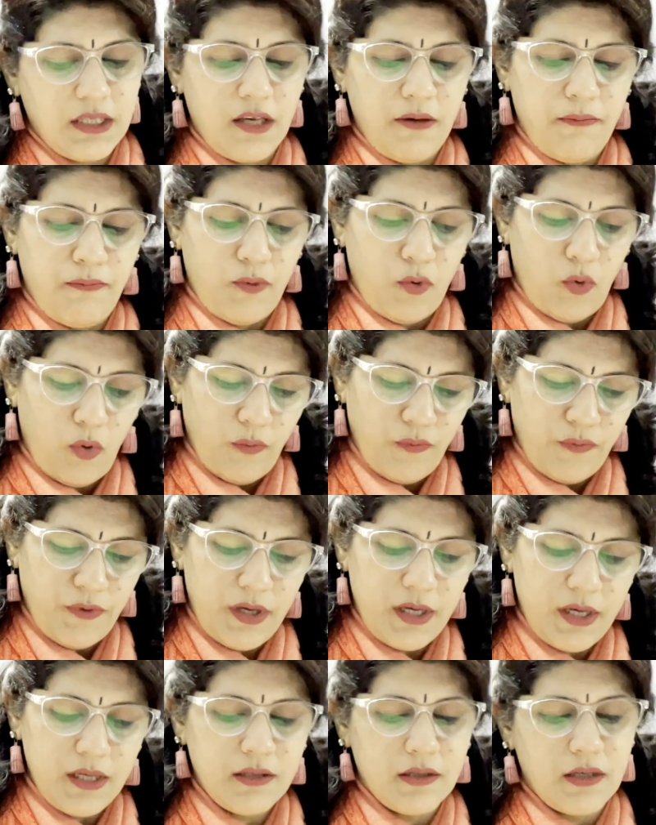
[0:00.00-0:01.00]
C
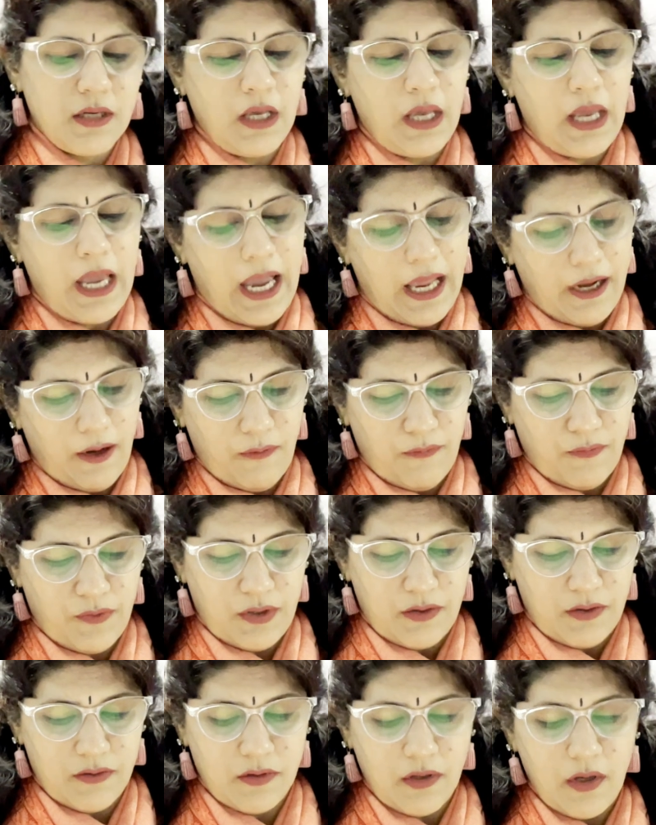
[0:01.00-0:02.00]
prophase, D
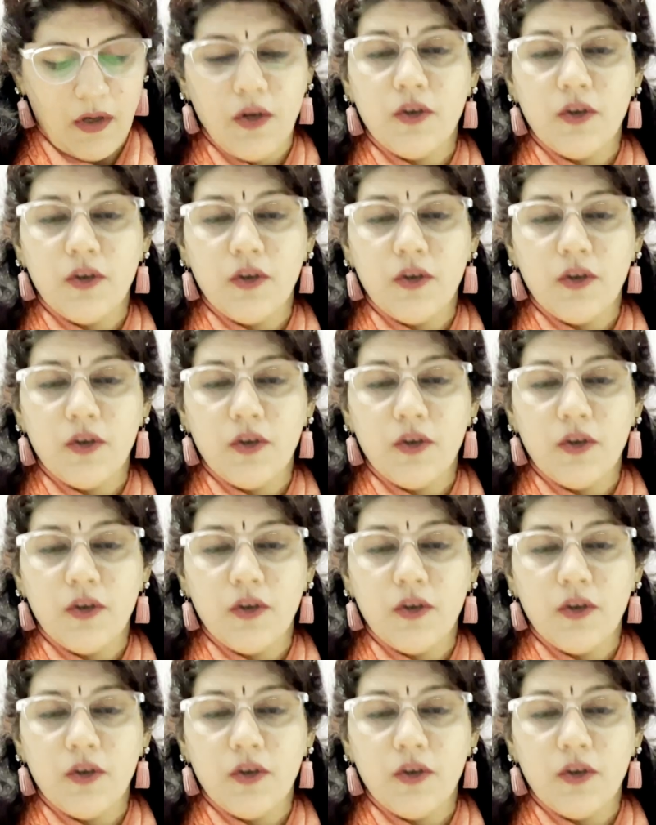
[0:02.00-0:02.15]
anaphase.